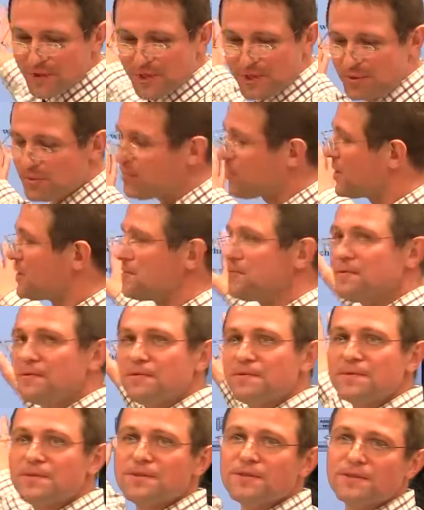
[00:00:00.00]
that
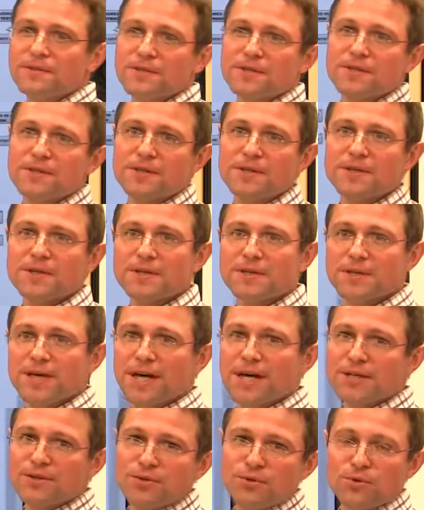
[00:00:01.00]

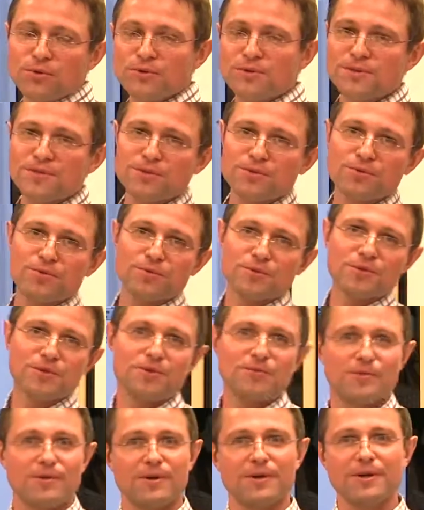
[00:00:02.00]
159.13 or
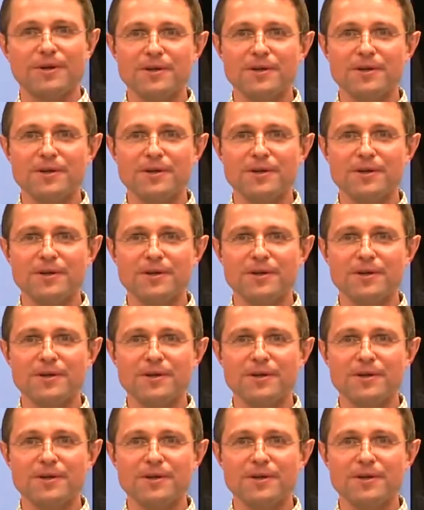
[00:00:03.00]
whatever.